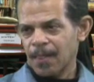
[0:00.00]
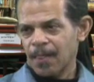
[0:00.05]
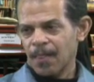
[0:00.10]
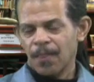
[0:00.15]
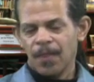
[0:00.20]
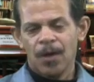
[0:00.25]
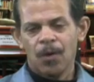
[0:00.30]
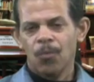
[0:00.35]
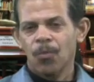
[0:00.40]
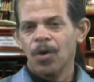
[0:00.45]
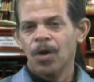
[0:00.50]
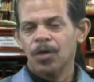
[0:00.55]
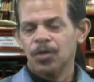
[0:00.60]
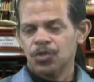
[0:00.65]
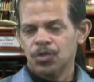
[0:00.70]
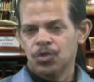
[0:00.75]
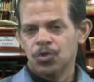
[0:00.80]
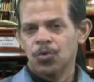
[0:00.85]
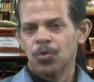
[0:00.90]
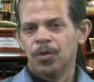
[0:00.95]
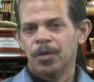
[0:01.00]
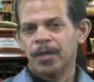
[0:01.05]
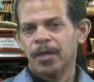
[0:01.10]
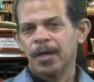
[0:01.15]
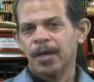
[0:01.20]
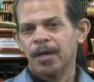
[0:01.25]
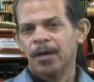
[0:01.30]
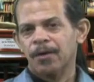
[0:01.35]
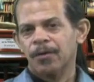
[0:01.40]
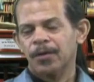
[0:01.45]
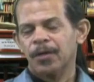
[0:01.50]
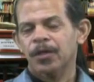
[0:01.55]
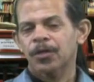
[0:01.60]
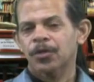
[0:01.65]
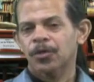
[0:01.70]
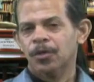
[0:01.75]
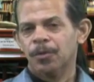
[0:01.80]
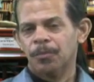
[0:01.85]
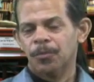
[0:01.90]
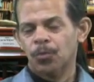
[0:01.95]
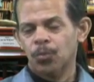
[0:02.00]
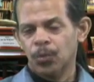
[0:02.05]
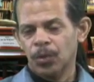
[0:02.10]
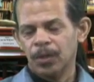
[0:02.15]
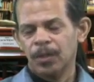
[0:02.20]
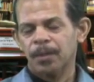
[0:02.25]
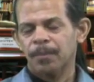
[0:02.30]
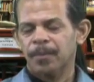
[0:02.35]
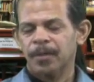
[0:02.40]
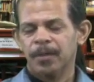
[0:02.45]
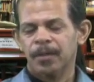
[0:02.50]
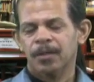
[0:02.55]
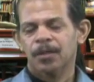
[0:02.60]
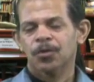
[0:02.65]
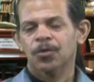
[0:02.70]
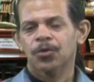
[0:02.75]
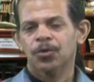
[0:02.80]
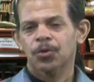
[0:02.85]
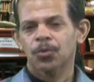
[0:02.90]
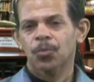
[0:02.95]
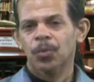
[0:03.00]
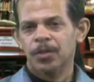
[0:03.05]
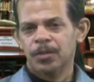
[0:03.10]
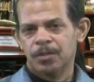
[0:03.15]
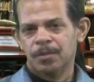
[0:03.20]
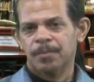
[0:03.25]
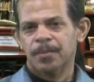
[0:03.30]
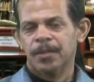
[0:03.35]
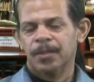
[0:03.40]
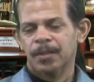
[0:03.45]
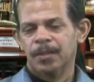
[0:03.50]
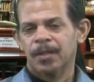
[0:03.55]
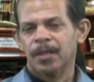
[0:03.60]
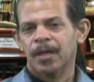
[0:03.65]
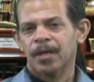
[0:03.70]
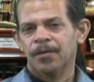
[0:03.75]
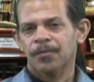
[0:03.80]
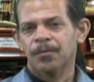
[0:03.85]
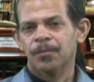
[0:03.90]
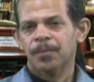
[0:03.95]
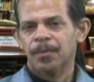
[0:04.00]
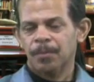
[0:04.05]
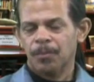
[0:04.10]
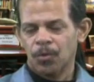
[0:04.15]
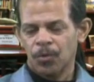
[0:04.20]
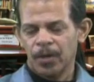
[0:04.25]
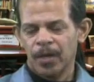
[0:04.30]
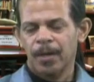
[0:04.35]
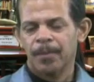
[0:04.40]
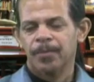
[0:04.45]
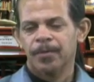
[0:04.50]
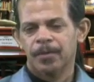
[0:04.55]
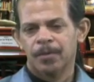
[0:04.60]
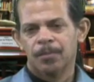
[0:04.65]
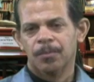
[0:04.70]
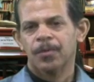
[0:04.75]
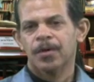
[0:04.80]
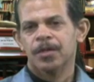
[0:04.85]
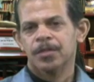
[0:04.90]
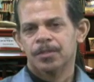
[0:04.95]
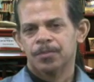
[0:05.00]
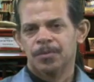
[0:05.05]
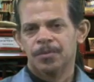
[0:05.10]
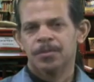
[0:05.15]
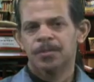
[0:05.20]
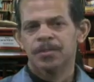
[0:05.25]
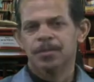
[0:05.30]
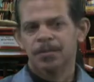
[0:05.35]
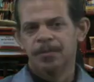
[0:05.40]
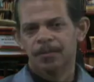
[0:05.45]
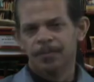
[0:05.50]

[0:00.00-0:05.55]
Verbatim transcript: That wall is torn down, and you can be, really be who you want to be in life and be more happier and prosperous.